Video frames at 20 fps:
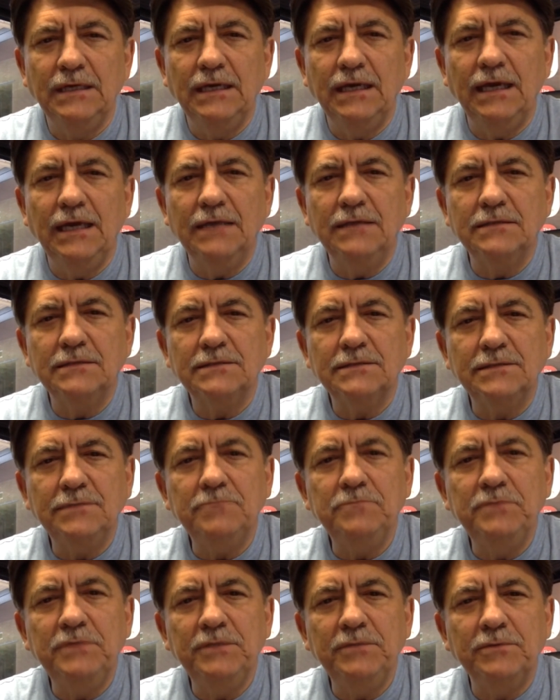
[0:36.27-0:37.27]
And to
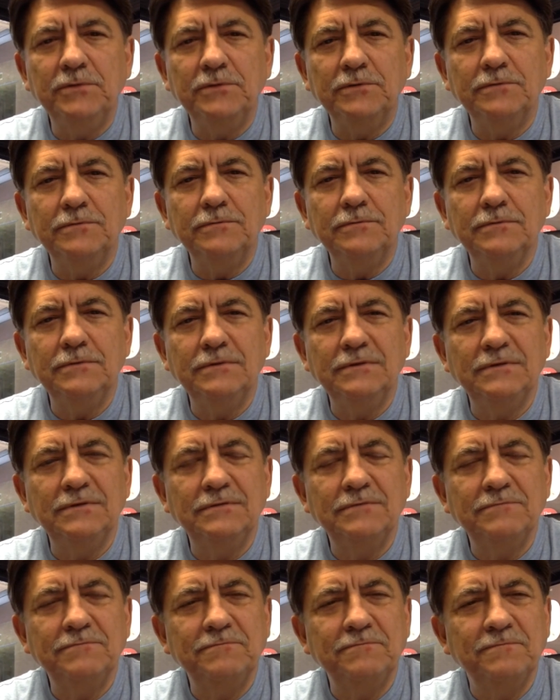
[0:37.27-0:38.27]
some people,
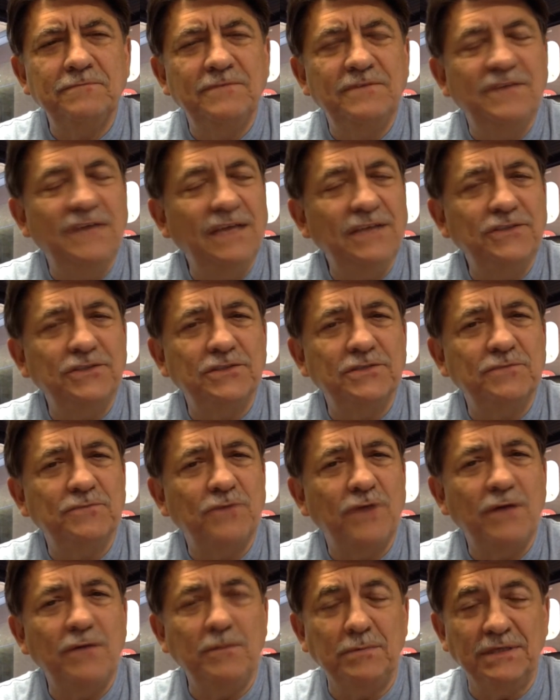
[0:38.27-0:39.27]
that just
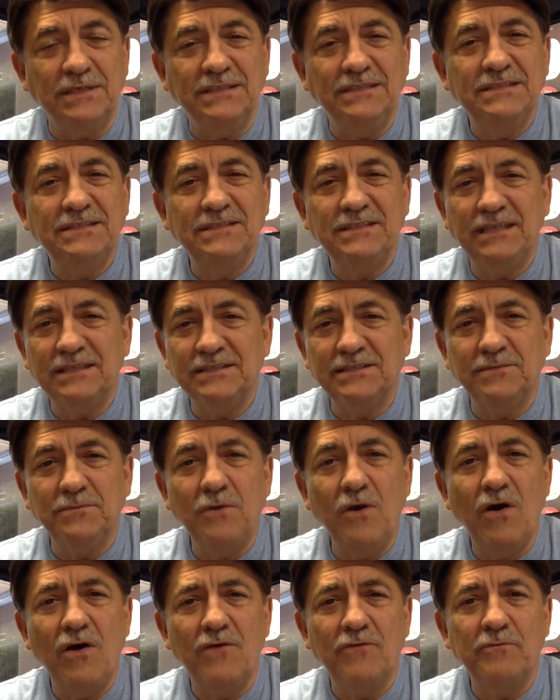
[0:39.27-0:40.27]
probably sets them
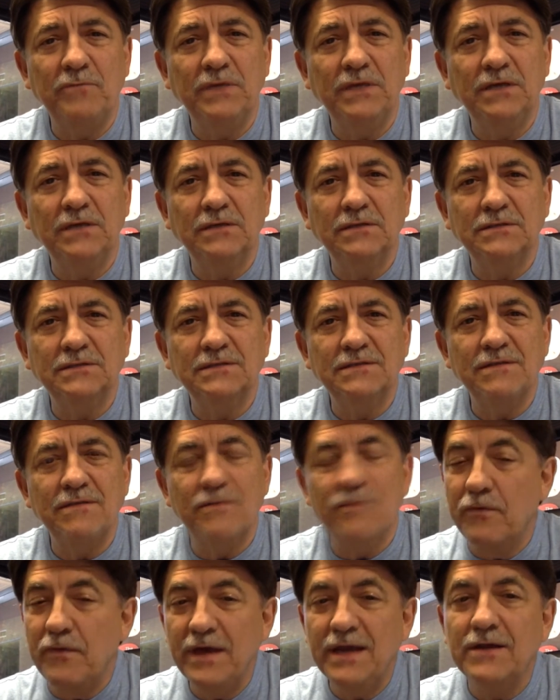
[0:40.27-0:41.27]
off because
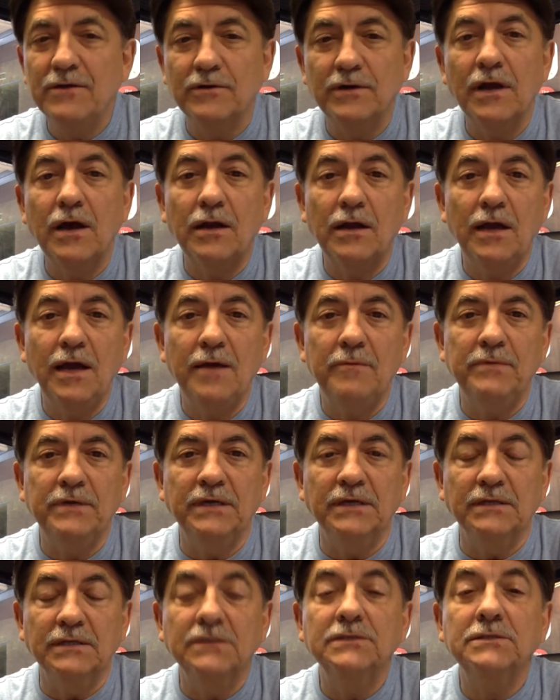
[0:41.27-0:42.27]
they are not happy.
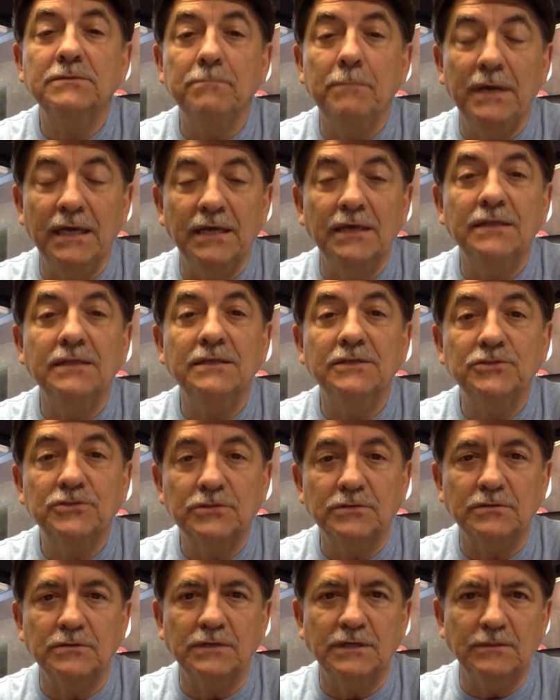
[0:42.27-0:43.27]
And this man
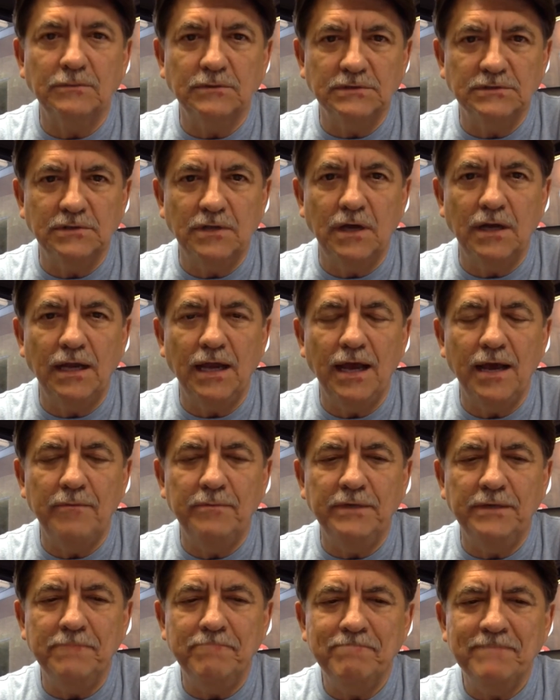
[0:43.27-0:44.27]
certainly was not
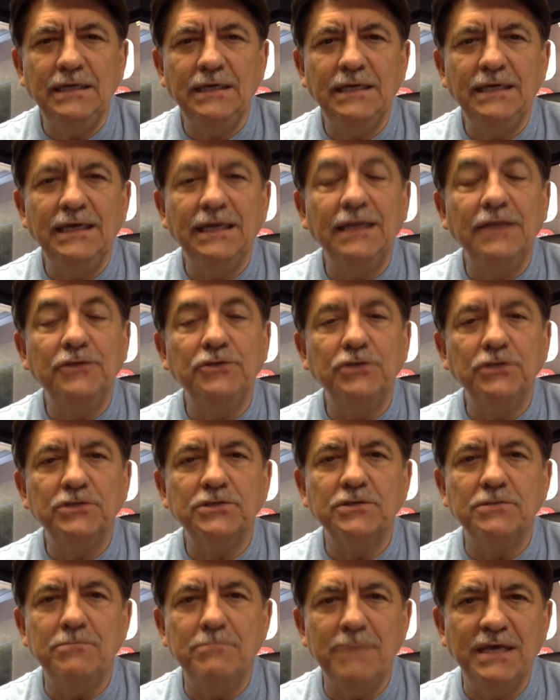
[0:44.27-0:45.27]
happy. And it
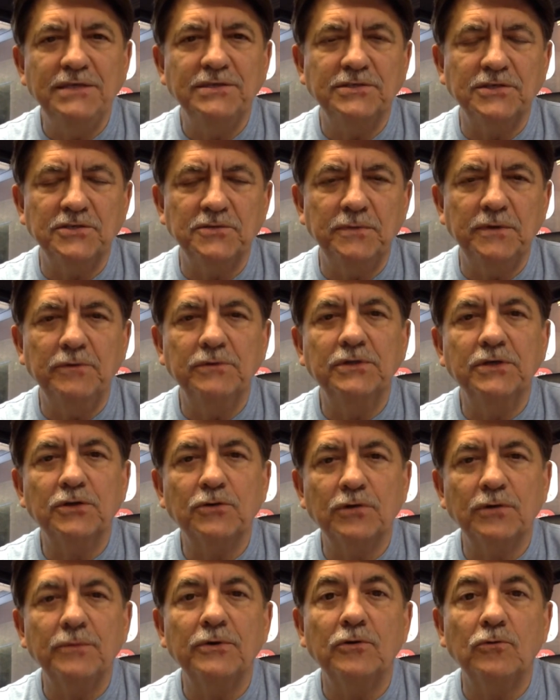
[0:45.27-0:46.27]
just amazes me with the
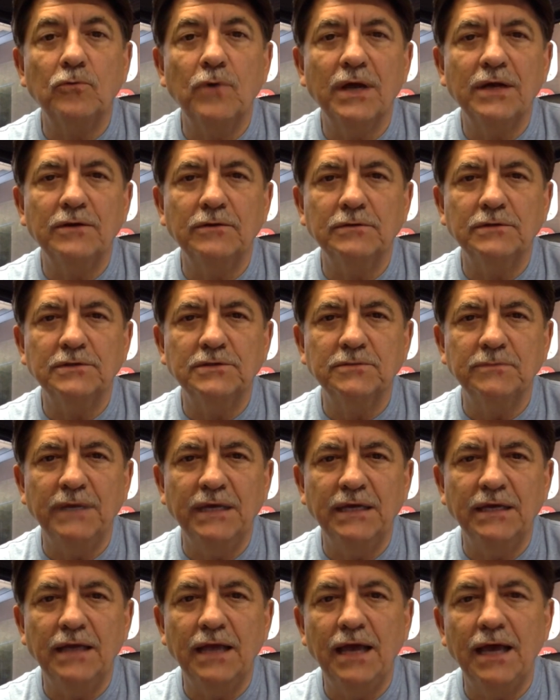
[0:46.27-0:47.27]
criminal record this
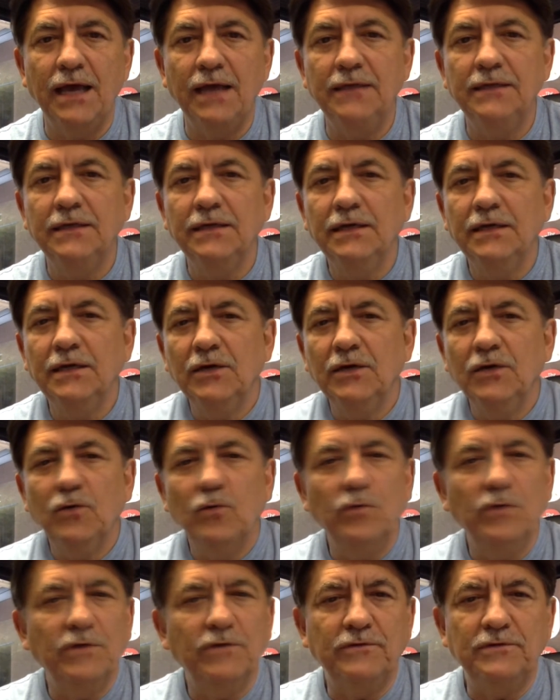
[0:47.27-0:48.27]
man had
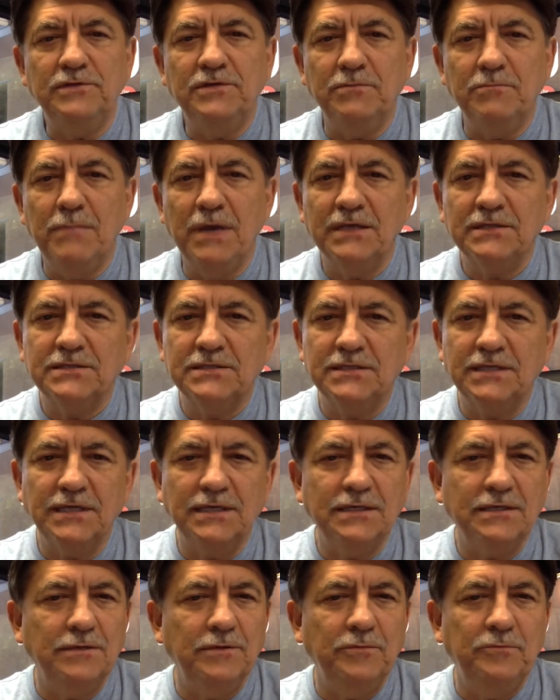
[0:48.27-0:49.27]
with
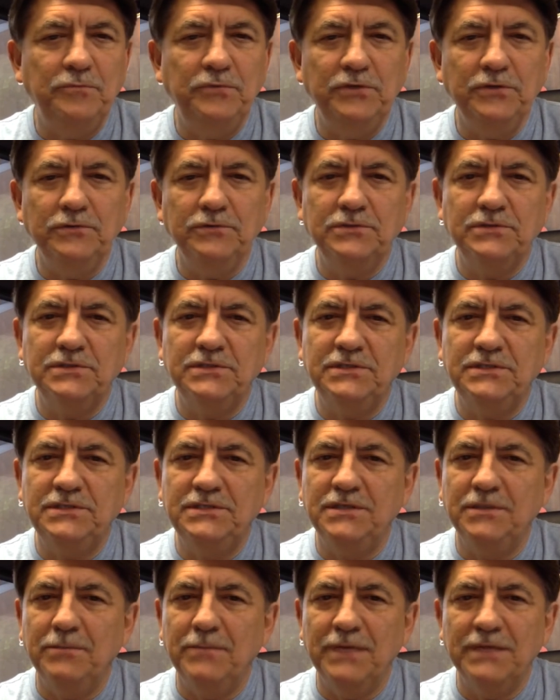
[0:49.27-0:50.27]
domestic abuse,
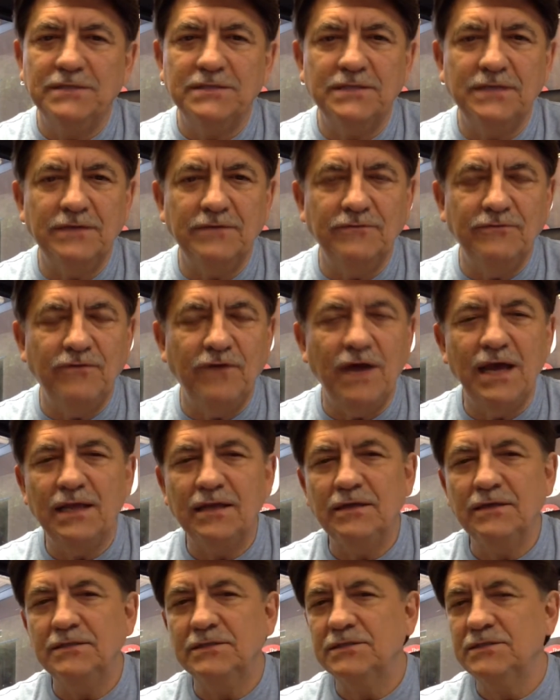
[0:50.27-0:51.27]
domestic
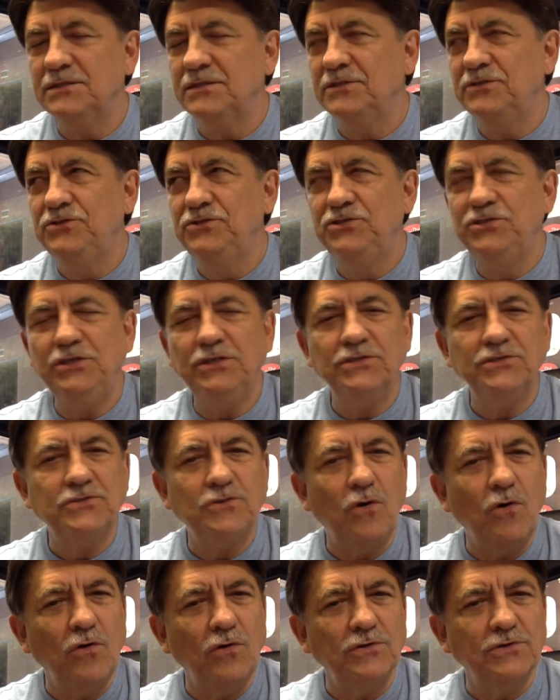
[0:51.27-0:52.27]
violence,
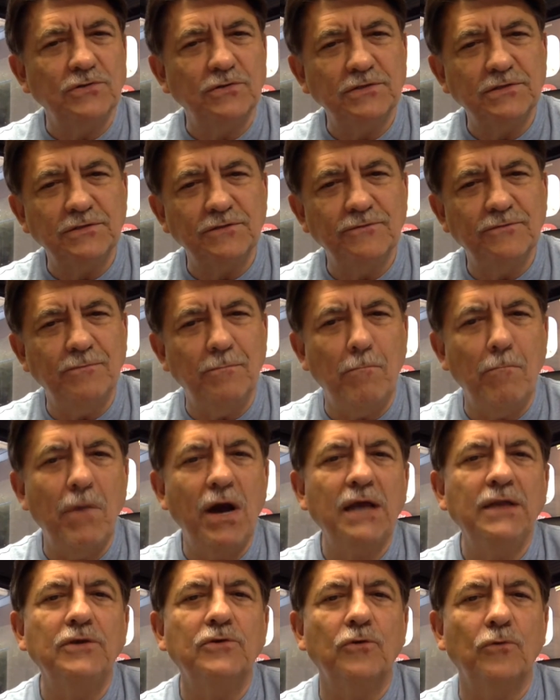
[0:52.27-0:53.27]
just all sorts of
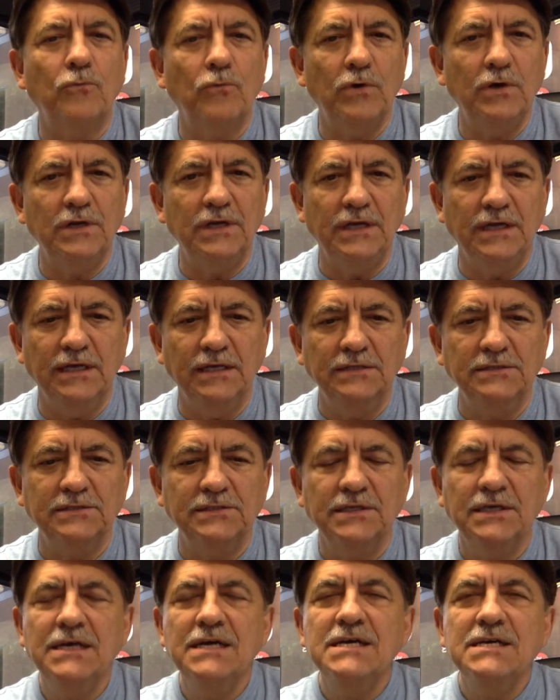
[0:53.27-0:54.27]
minor
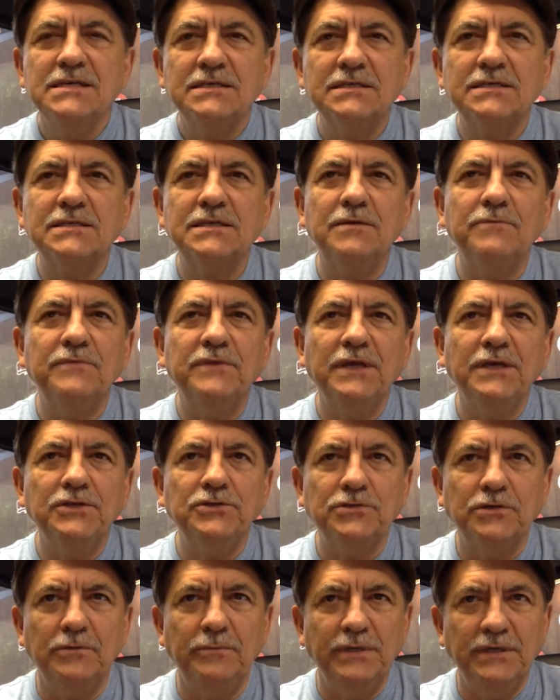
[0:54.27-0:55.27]
run-ins. Something
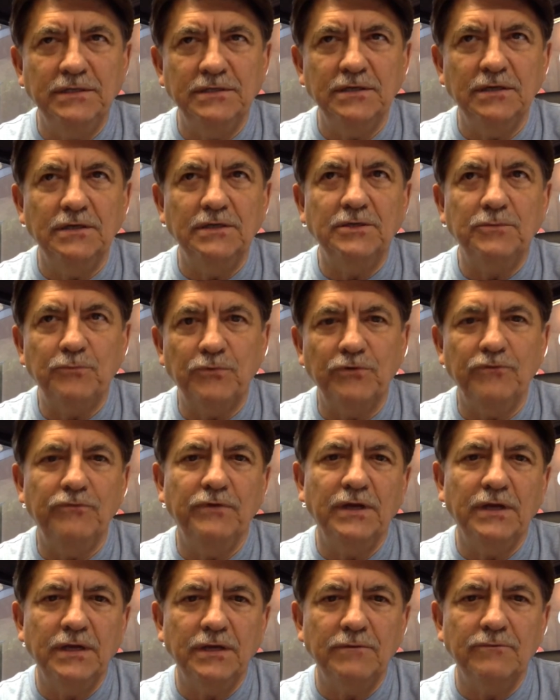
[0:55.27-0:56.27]
should have been done to
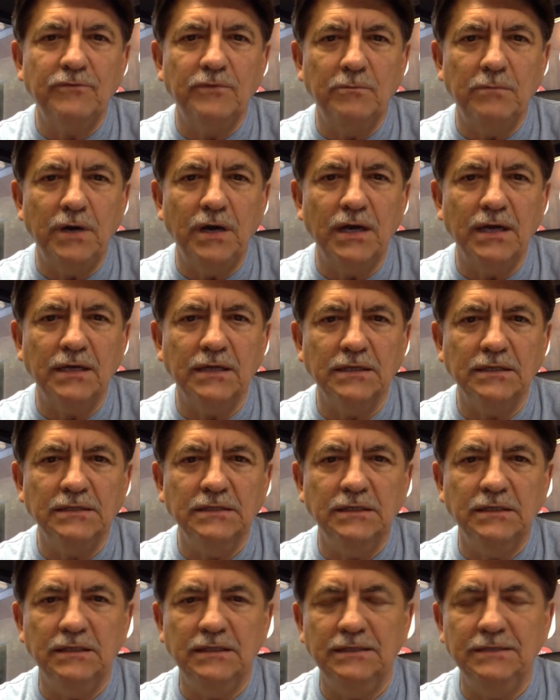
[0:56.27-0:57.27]
prevent him from buying a
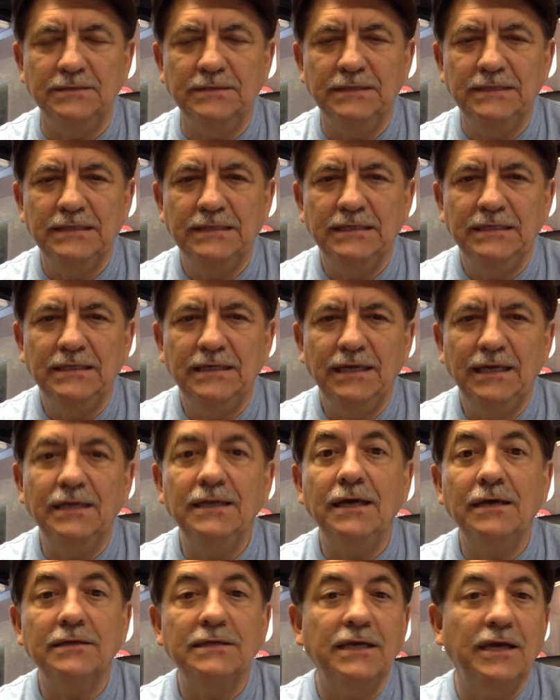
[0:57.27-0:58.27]
gun.
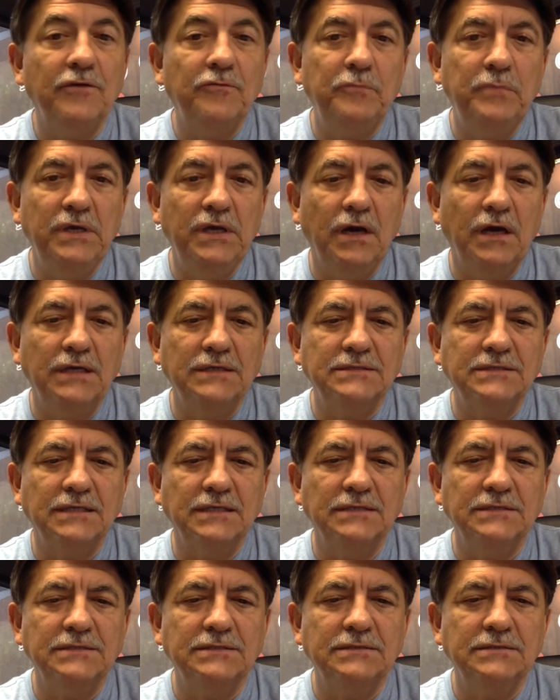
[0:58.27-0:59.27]
And now the FBI
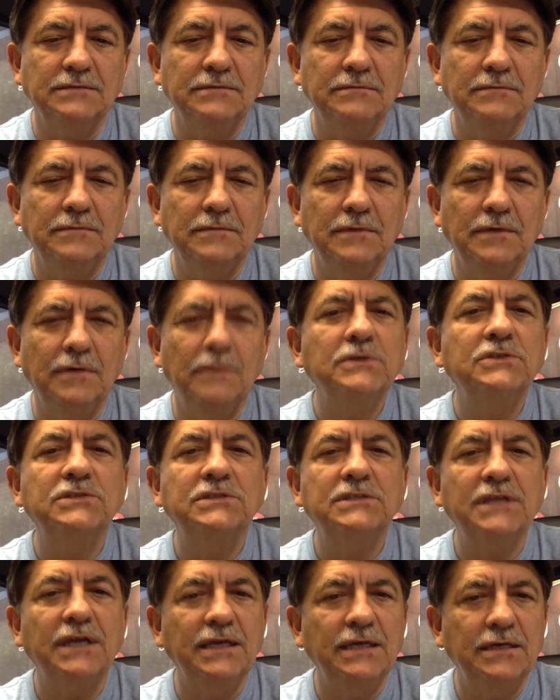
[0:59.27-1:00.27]
says a
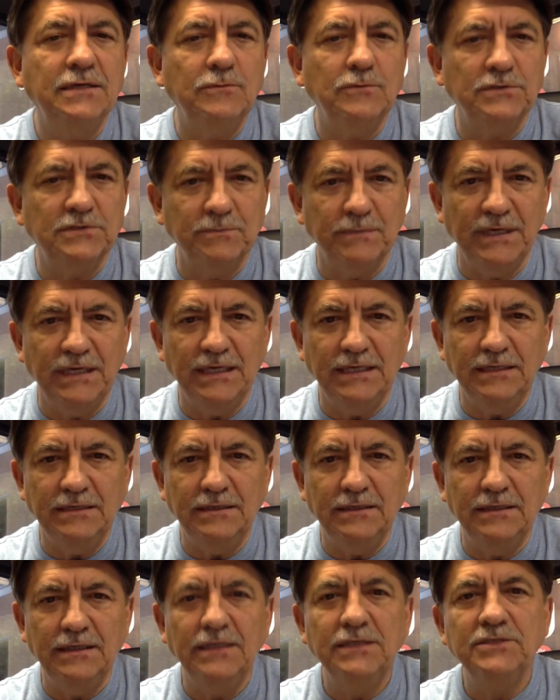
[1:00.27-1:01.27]
mistake was made
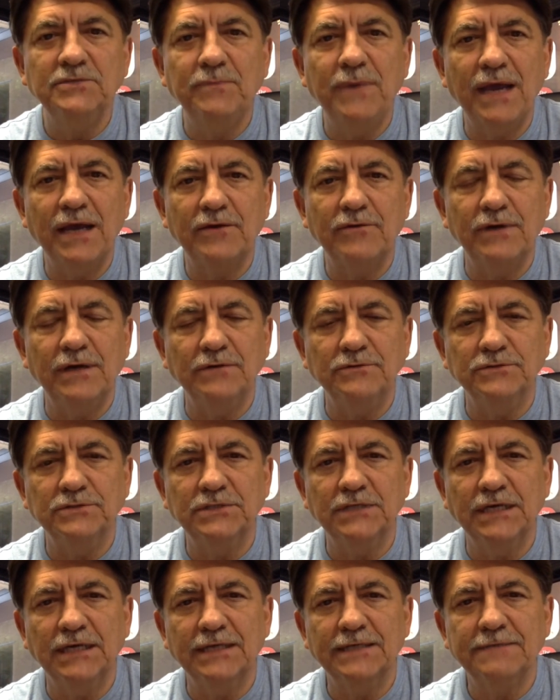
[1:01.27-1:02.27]
in his background
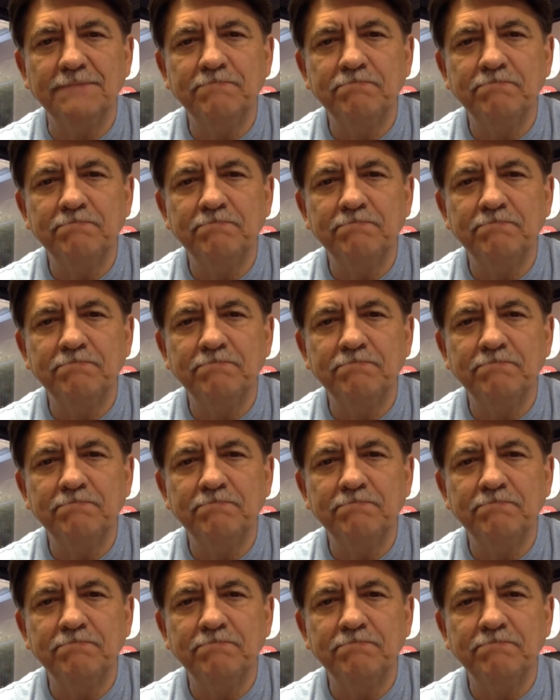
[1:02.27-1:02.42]
check.